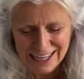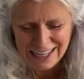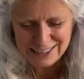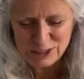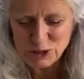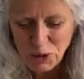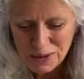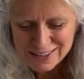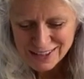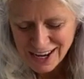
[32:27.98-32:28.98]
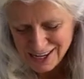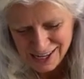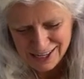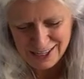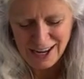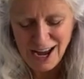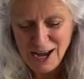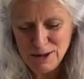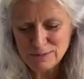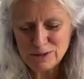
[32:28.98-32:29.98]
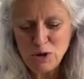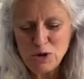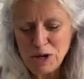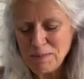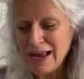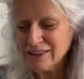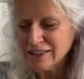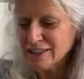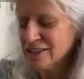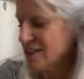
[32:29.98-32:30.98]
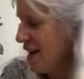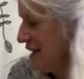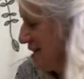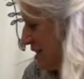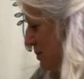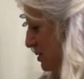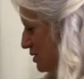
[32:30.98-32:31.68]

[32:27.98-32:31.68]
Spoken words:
It's so exciting. So you can make little tiny slippers